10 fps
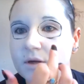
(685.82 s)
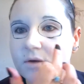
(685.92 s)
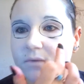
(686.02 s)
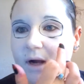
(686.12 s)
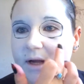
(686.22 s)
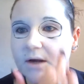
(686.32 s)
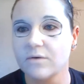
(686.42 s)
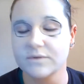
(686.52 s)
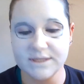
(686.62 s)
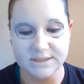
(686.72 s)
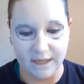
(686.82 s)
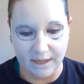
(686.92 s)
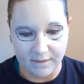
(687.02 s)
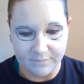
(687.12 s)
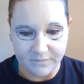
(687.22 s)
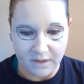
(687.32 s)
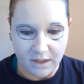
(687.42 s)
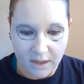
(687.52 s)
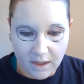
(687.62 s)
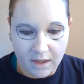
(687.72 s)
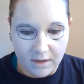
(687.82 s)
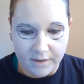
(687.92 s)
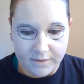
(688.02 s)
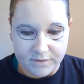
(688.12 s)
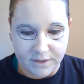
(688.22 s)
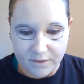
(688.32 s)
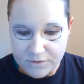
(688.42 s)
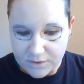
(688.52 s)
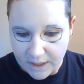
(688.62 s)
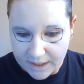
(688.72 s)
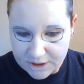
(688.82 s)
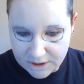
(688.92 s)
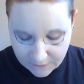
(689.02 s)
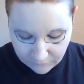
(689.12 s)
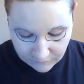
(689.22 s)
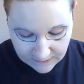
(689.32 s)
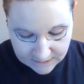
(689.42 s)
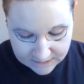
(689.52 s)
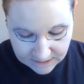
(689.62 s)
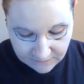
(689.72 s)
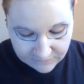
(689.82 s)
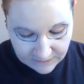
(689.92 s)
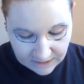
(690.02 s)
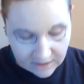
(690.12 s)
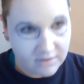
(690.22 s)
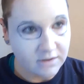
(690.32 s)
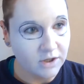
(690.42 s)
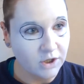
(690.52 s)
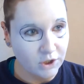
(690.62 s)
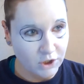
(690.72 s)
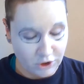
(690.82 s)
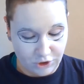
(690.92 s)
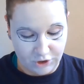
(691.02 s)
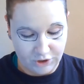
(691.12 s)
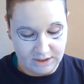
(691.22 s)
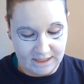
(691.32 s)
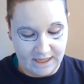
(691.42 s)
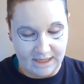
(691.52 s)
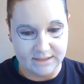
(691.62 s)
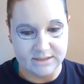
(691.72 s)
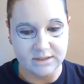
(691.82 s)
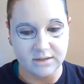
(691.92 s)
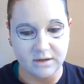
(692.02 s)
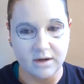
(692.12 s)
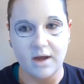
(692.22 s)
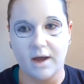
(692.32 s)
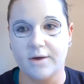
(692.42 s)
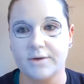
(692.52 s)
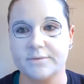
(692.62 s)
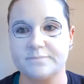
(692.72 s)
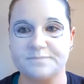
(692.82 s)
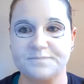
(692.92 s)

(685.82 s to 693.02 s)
right here on this eye, those are actually relatively good lines. I